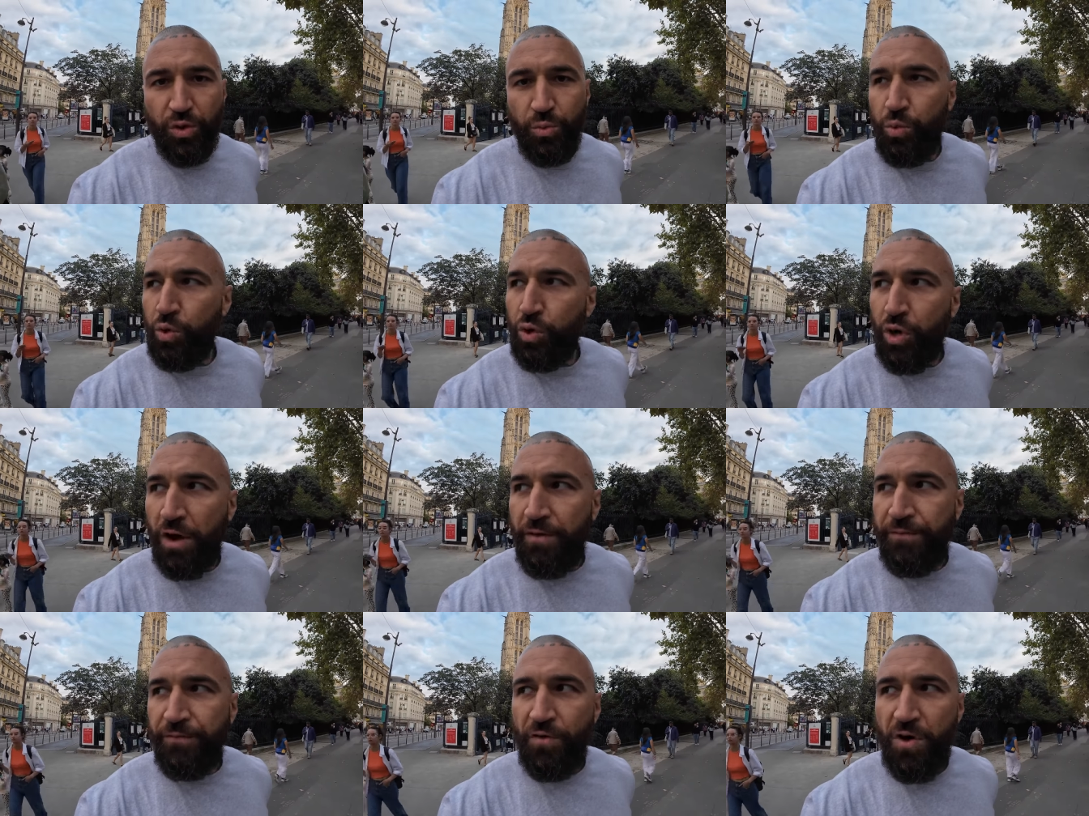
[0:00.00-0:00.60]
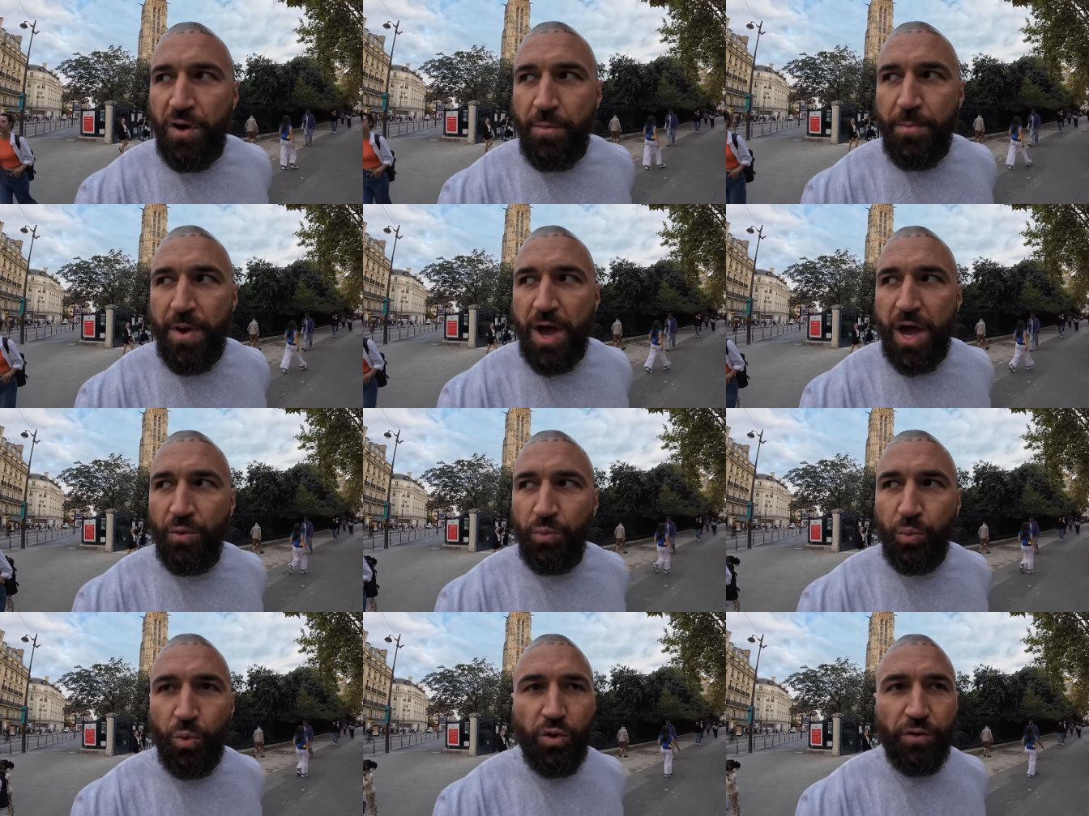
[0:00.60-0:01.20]
We'll go for a
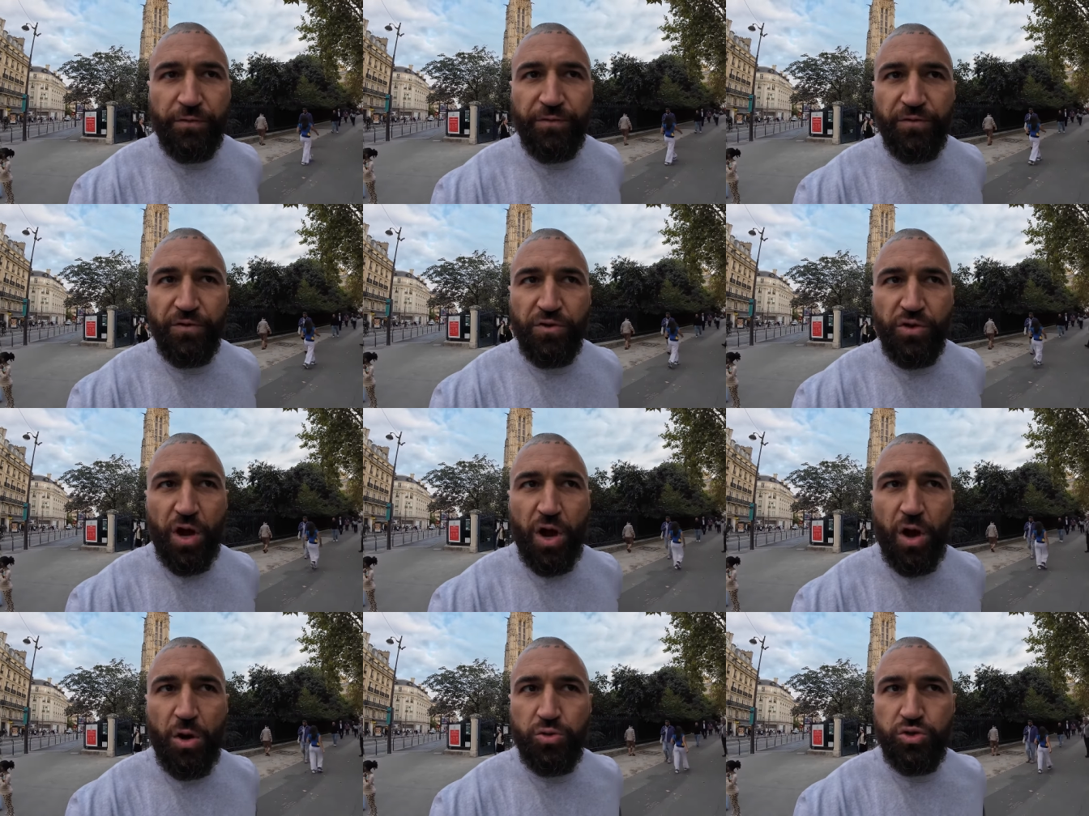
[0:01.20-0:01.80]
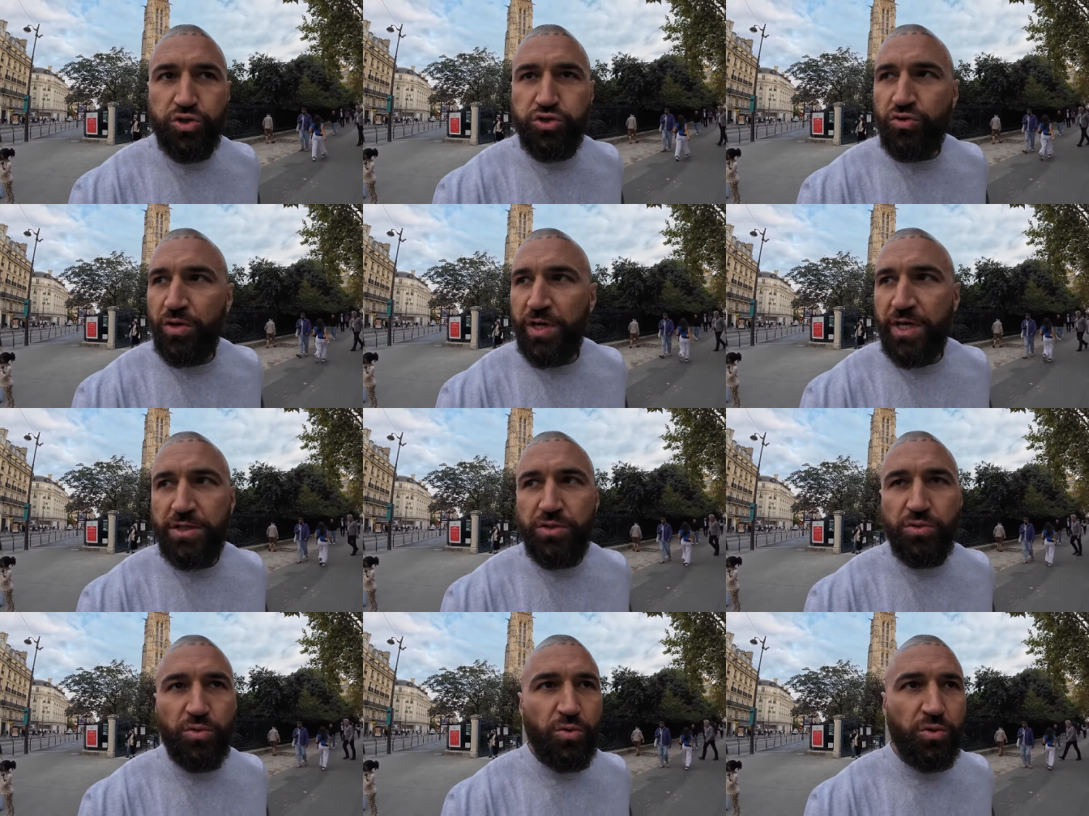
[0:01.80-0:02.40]
mad walk through the whole
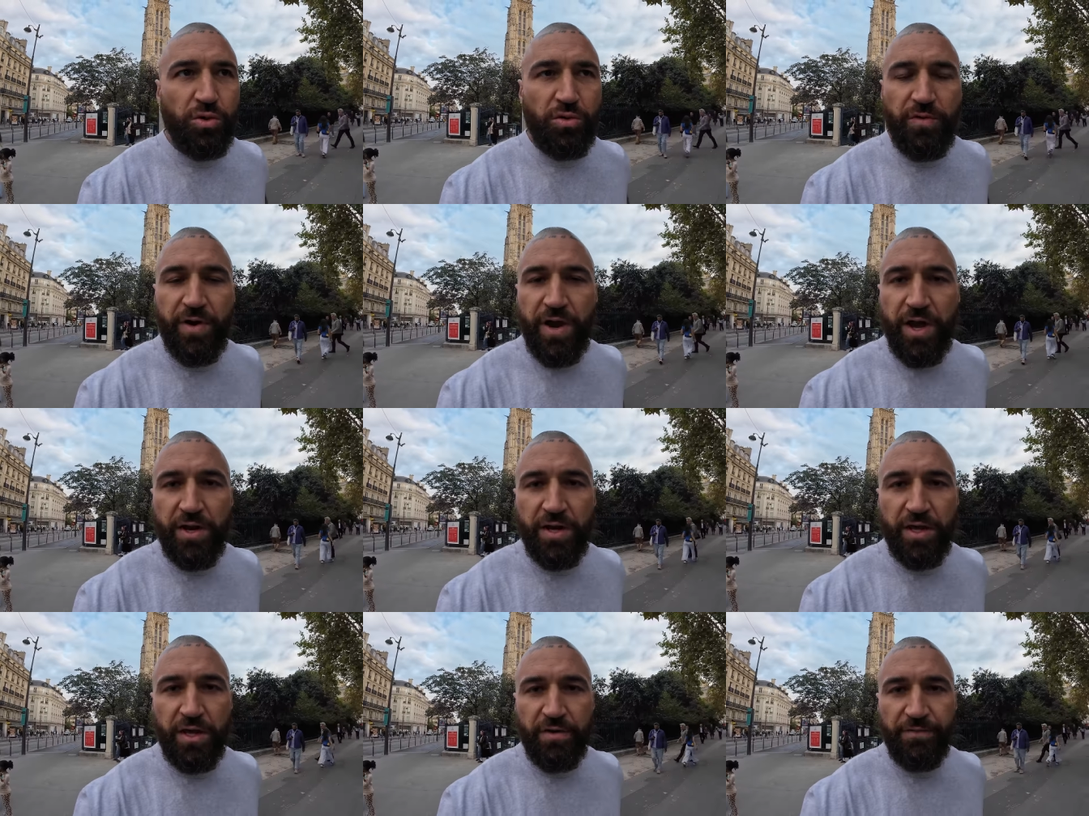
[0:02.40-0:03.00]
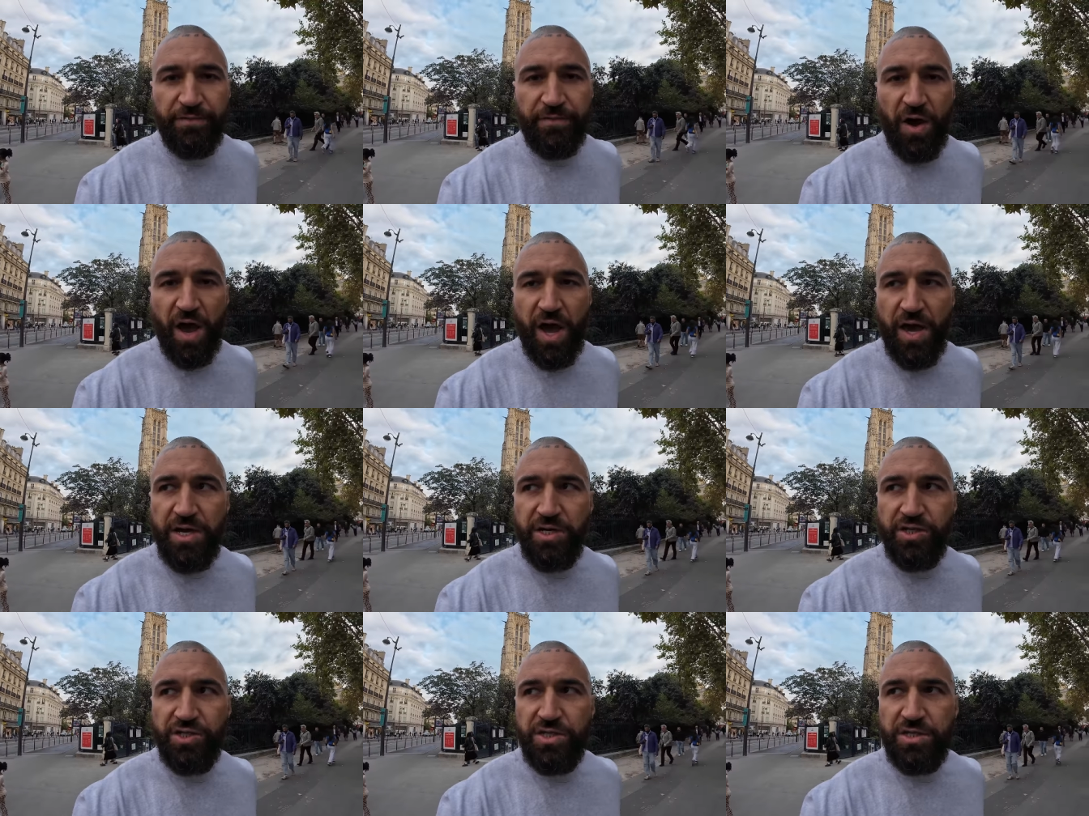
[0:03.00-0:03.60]
streets all around here for
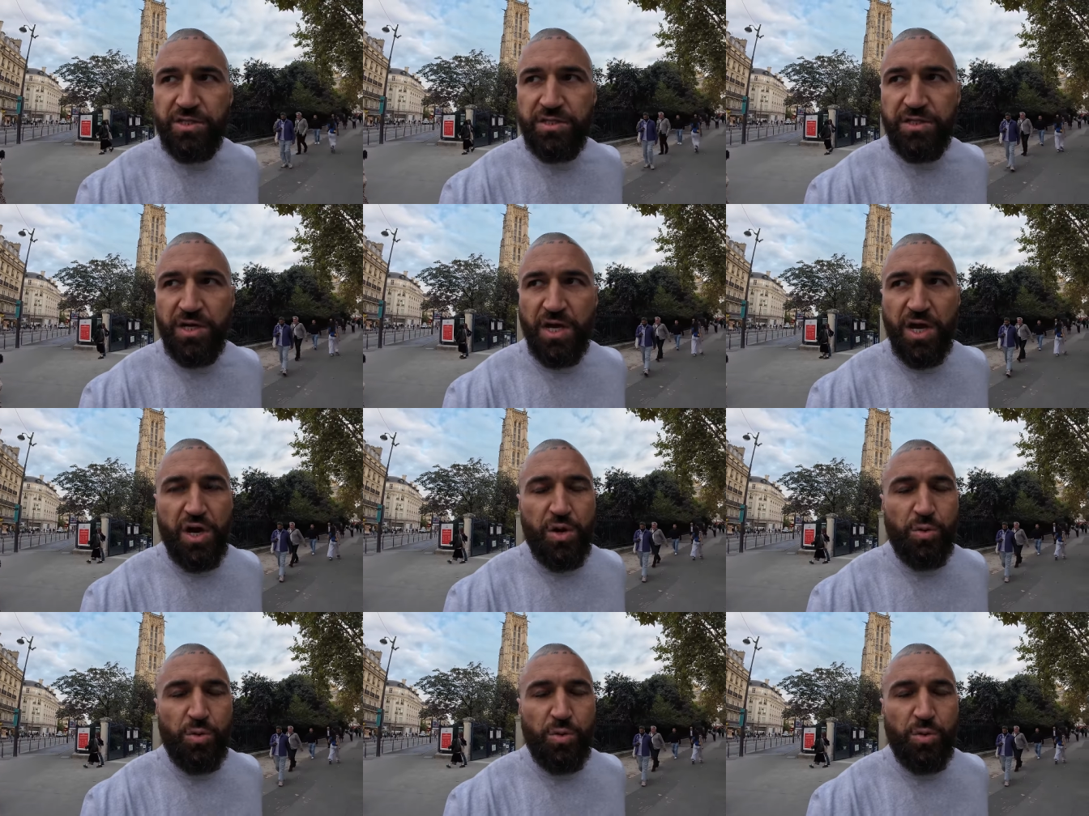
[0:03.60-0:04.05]
ages.